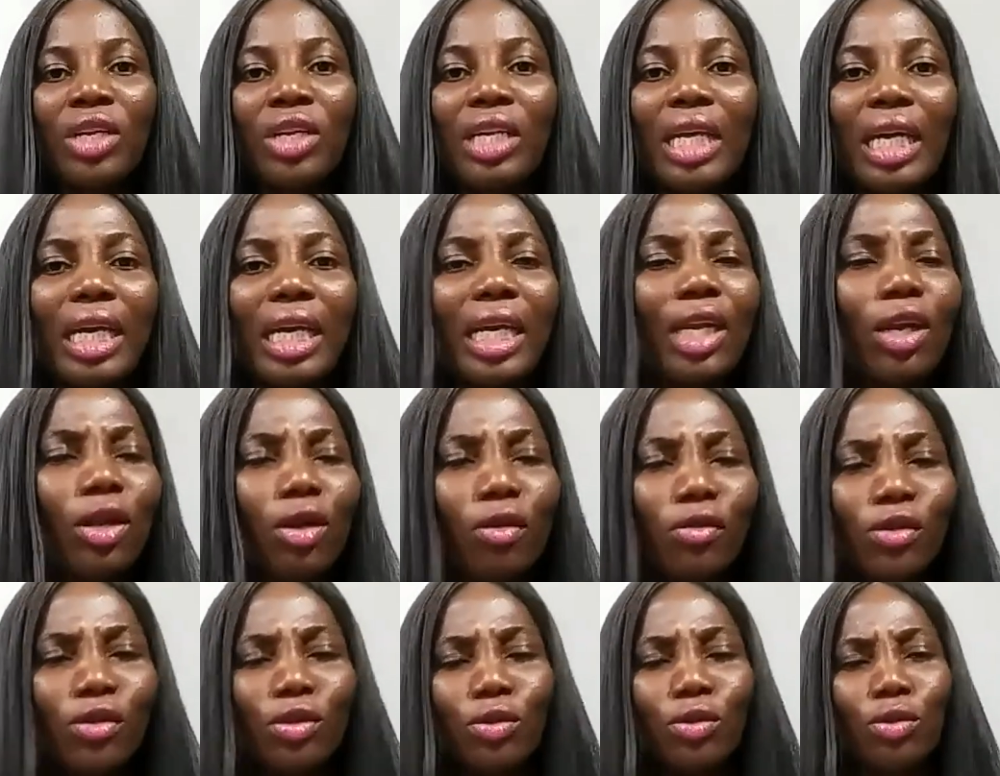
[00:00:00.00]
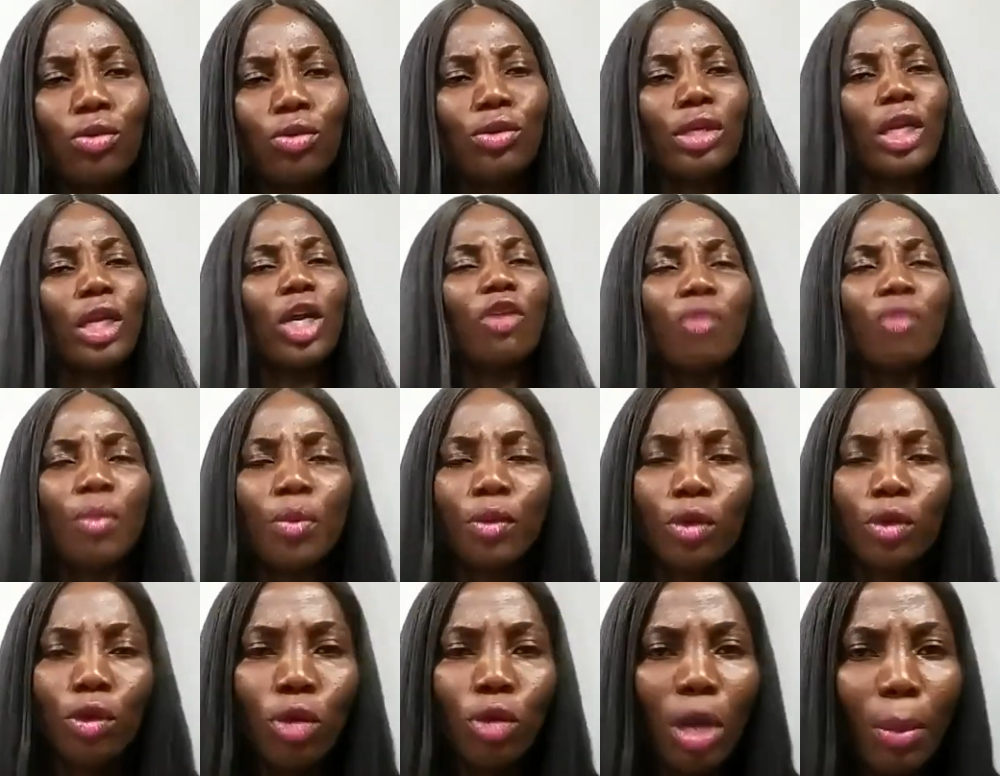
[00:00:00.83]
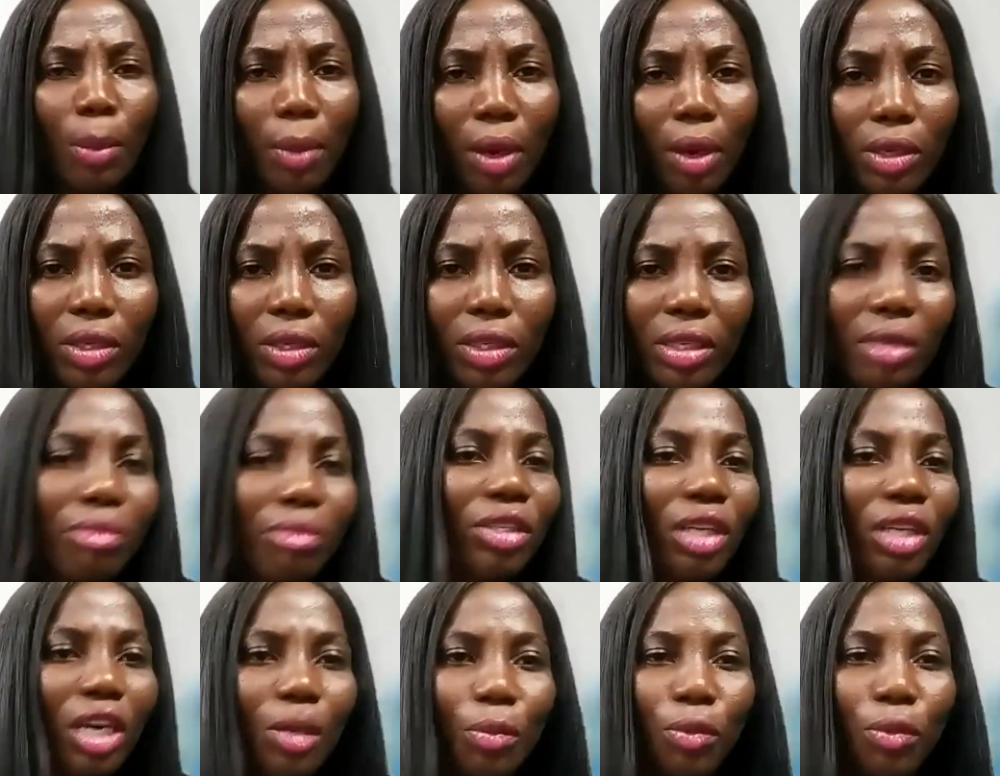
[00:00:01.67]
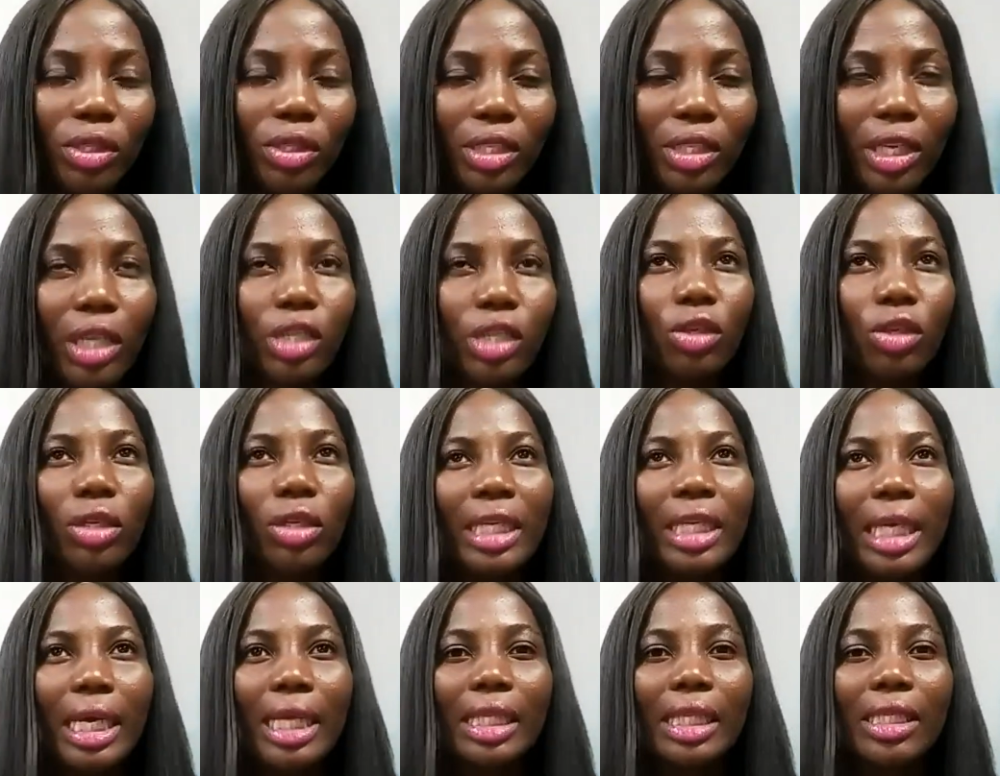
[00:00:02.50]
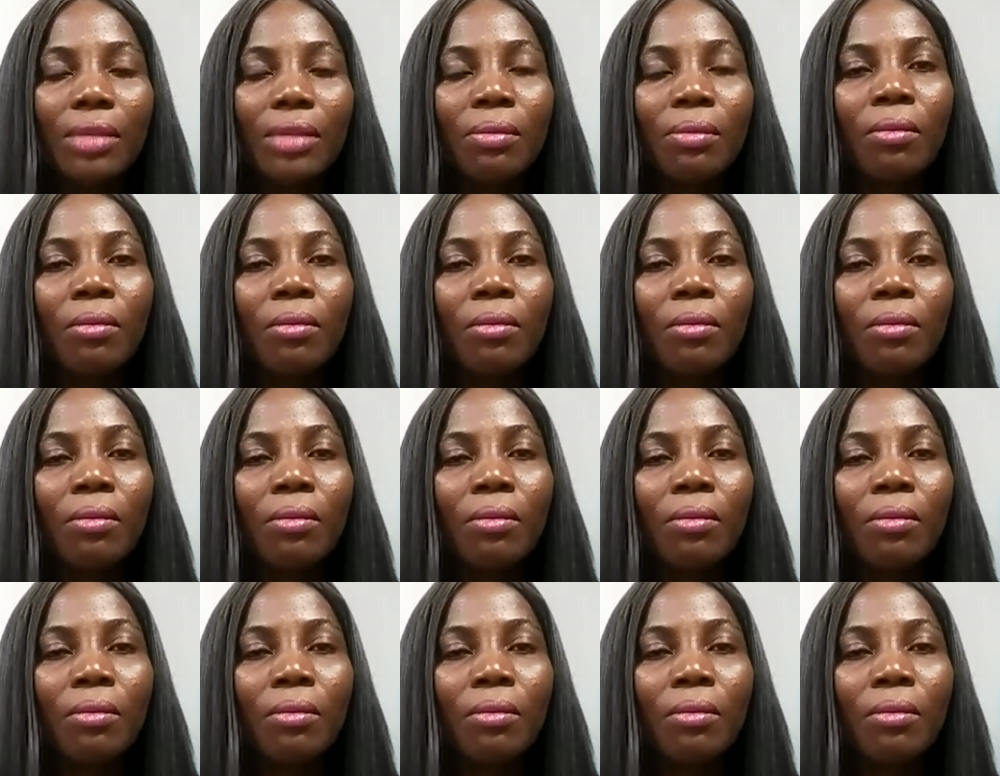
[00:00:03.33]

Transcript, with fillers: like a lot of schools a lot of people don't know about um, child protection yet